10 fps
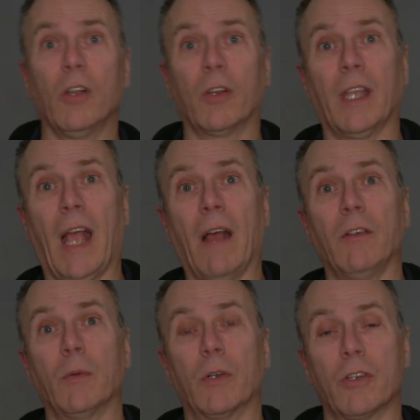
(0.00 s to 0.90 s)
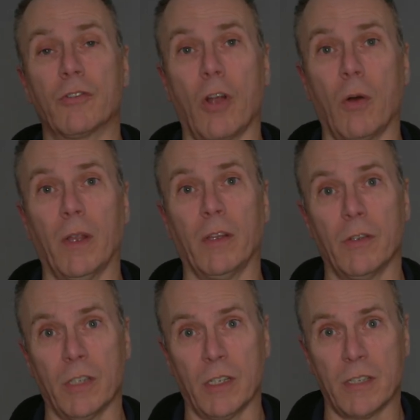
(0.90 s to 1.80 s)
looking at how you control it
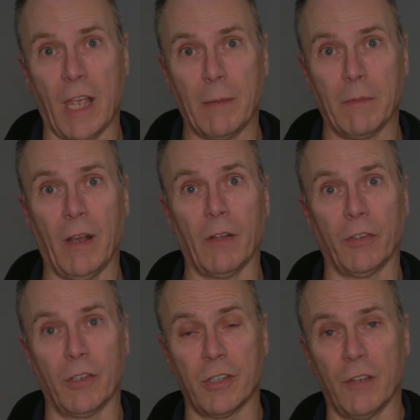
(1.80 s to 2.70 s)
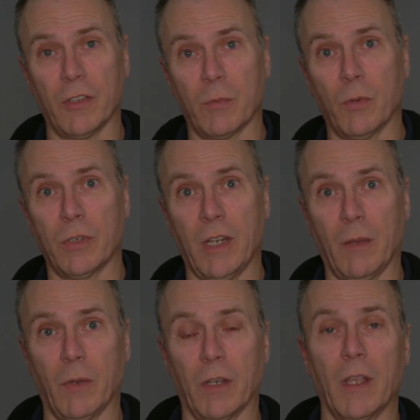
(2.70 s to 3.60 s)
using containment valves on the surface water
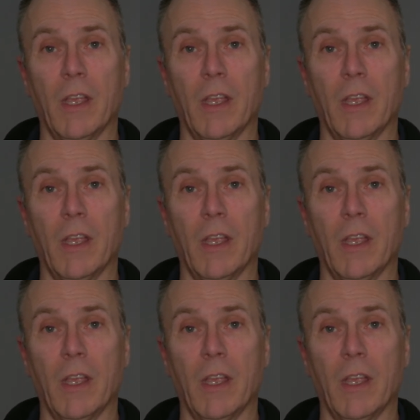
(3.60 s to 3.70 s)
network.